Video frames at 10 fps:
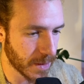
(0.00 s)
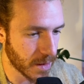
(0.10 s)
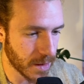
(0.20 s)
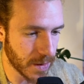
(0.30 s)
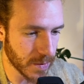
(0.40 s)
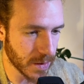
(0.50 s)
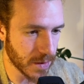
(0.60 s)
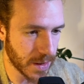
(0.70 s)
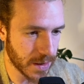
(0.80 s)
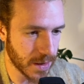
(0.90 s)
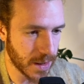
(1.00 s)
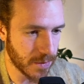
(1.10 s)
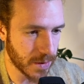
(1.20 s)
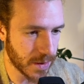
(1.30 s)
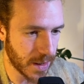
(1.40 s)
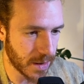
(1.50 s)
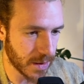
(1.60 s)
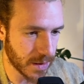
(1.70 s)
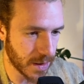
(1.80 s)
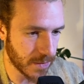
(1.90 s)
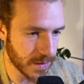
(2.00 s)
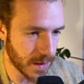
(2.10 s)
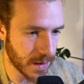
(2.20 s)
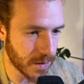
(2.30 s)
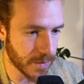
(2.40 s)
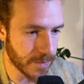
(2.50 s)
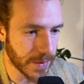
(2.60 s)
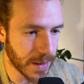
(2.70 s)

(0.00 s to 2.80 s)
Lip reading: I will connect again with telnet. I'll say hello,